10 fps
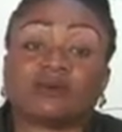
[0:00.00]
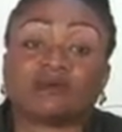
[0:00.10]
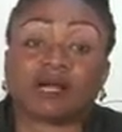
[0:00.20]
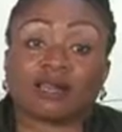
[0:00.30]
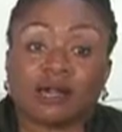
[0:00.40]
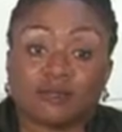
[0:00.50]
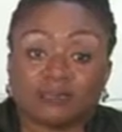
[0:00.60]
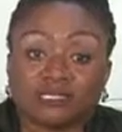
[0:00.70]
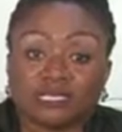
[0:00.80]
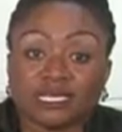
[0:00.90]

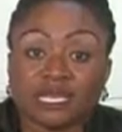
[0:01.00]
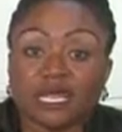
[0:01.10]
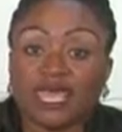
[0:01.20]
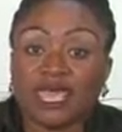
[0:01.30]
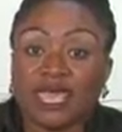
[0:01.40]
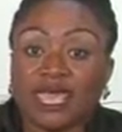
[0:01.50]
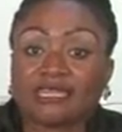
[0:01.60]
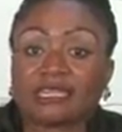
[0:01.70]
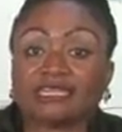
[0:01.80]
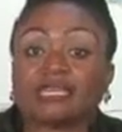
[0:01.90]
unclamped,
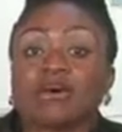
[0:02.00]
and then the